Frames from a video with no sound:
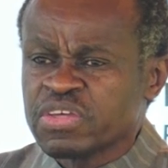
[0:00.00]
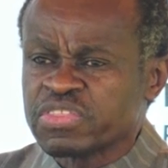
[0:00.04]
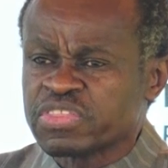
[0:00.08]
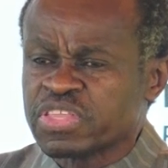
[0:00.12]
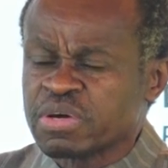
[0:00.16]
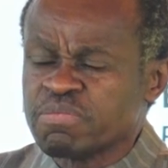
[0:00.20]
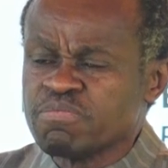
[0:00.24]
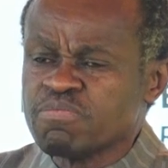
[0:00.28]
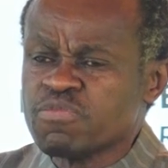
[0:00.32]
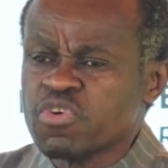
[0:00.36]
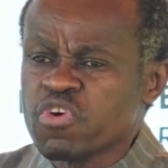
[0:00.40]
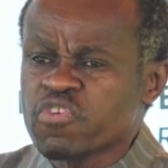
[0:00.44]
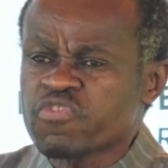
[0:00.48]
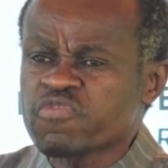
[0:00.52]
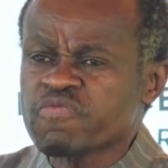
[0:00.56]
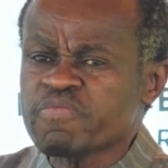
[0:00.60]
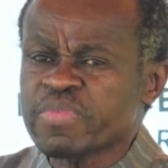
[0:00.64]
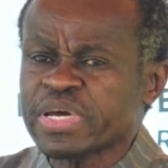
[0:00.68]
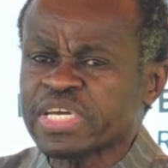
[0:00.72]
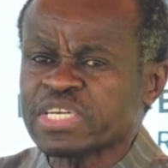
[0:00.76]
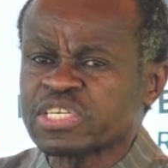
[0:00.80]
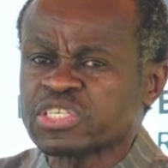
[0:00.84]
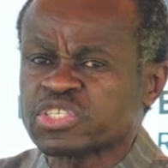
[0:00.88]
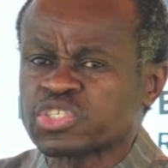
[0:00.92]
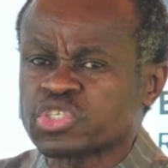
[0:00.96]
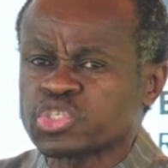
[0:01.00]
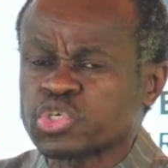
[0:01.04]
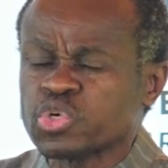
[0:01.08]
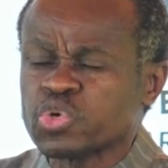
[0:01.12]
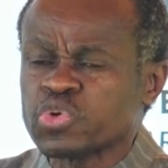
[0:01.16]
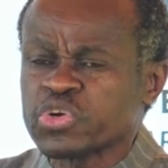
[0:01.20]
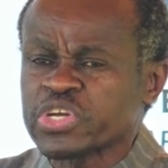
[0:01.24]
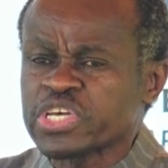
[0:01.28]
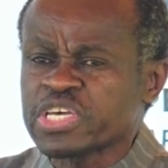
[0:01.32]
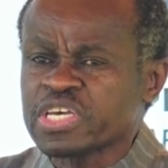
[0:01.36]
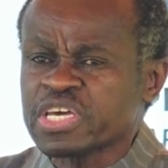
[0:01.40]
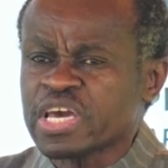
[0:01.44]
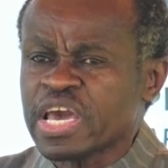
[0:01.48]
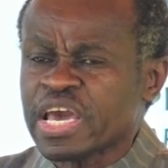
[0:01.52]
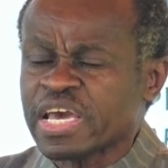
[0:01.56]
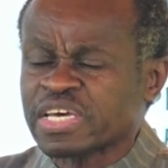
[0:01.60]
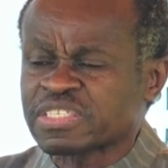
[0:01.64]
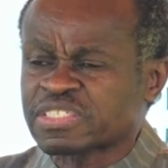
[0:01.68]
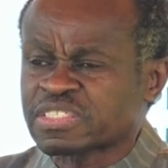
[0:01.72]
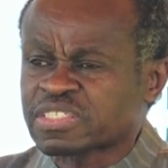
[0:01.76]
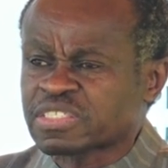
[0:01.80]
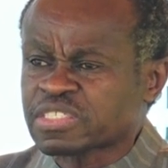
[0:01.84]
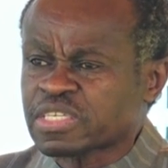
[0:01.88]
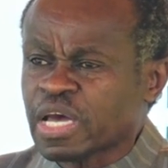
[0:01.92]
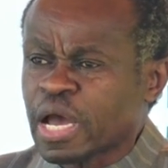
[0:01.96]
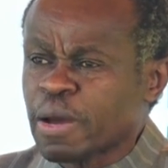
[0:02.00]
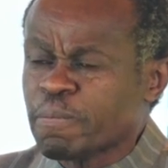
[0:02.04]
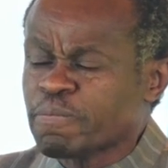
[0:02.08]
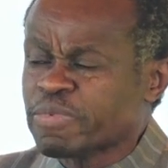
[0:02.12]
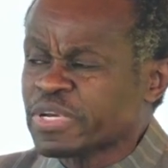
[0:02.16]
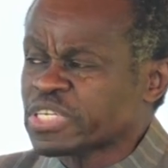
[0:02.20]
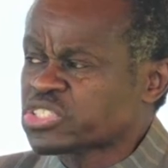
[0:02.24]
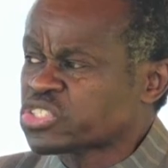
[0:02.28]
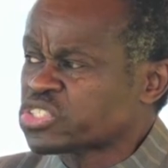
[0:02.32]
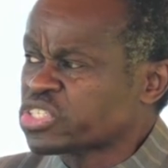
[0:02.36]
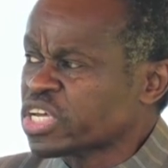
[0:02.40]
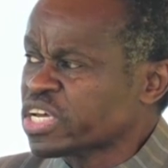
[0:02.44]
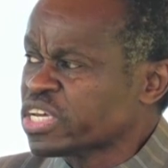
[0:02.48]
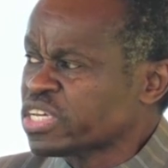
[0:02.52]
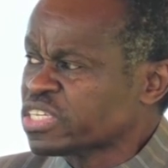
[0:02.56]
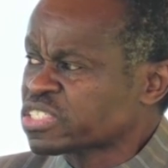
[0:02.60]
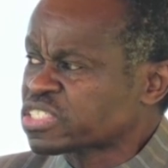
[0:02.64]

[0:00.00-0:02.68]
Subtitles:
the movement to re-establish the